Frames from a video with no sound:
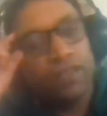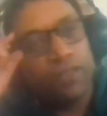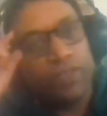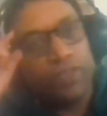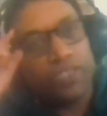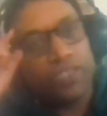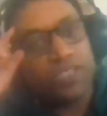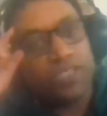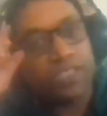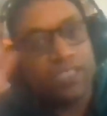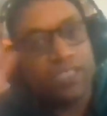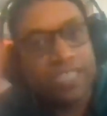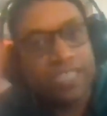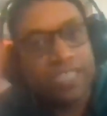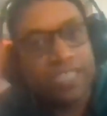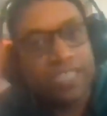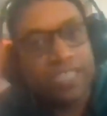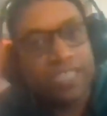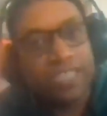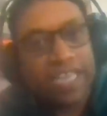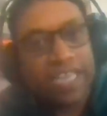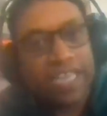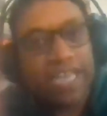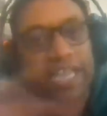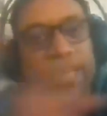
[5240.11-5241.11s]
which is
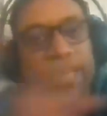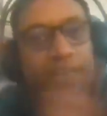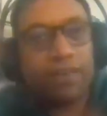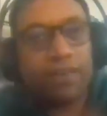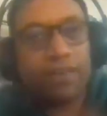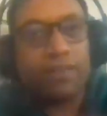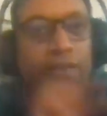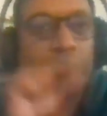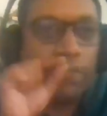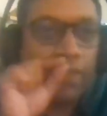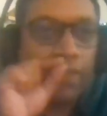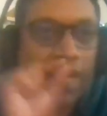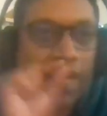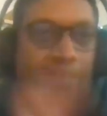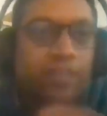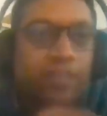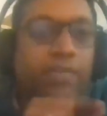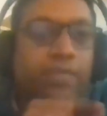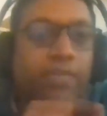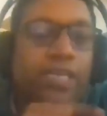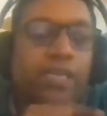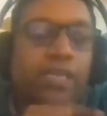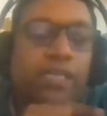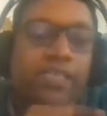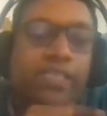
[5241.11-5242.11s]
there
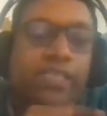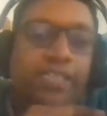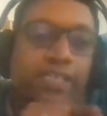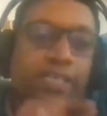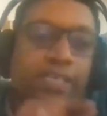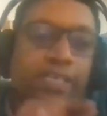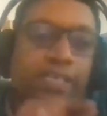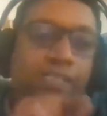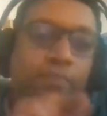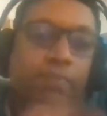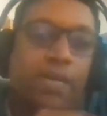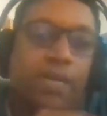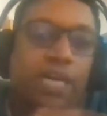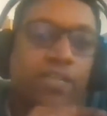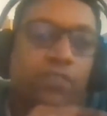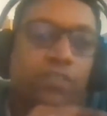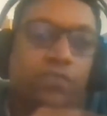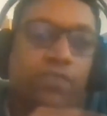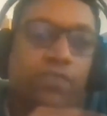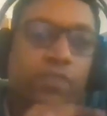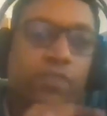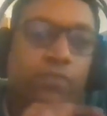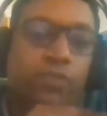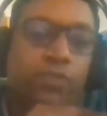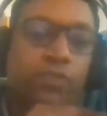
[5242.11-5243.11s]
fundamentally as a
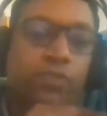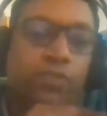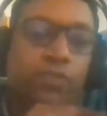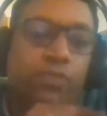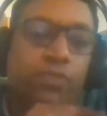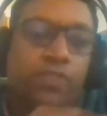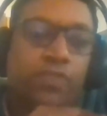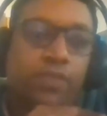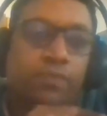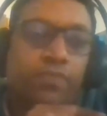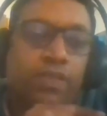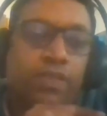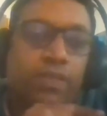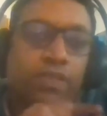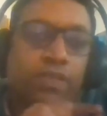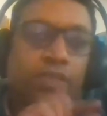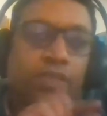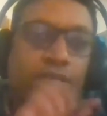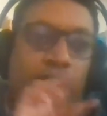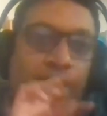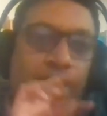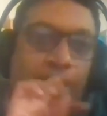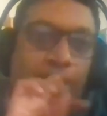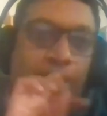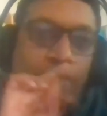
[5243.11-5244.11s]
part of liberalism,
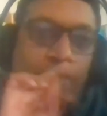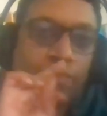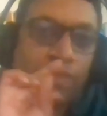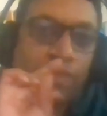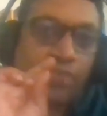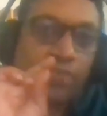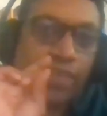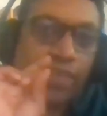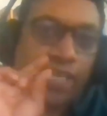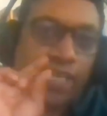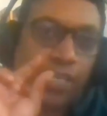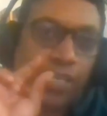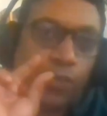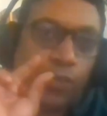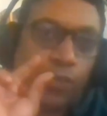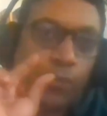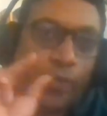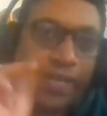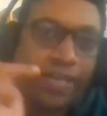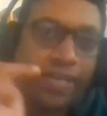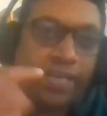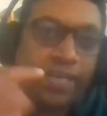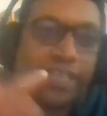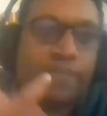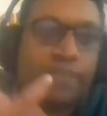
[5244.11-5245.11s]
can be
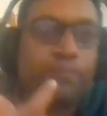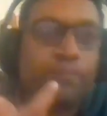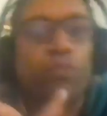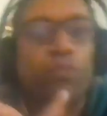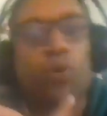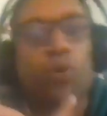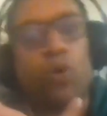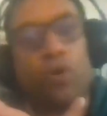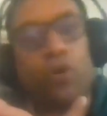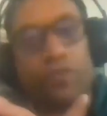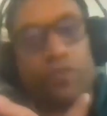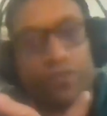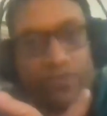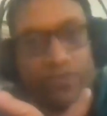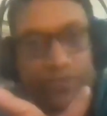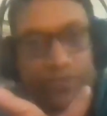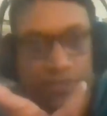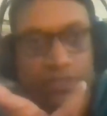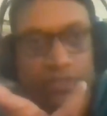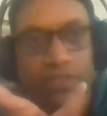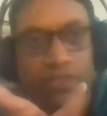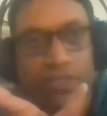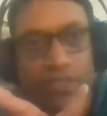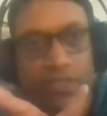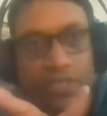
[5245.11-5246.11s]
very quickly
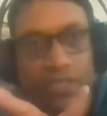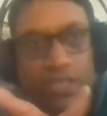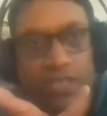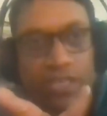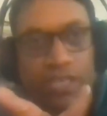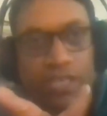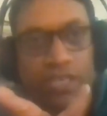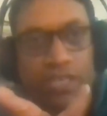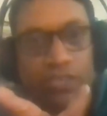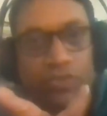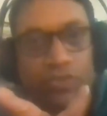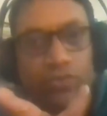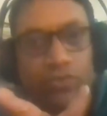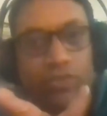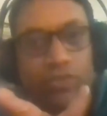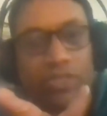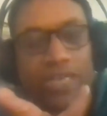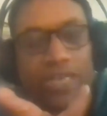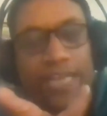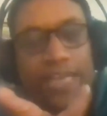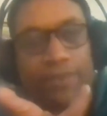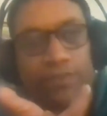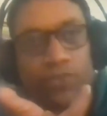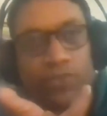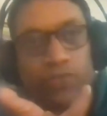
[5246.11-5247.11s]
morphed
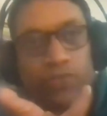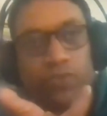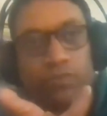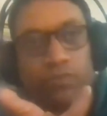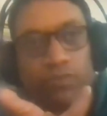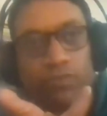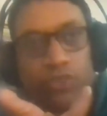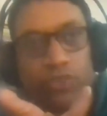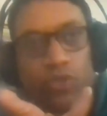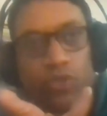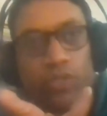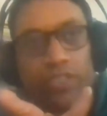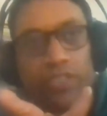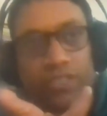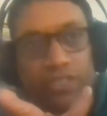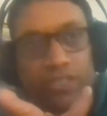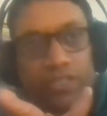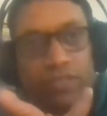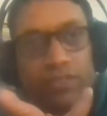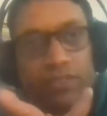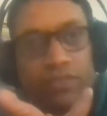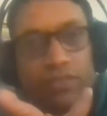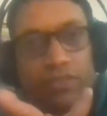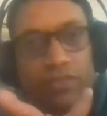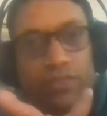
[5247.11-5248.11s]
into the language of the
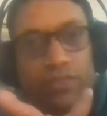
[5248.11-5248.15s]
majority,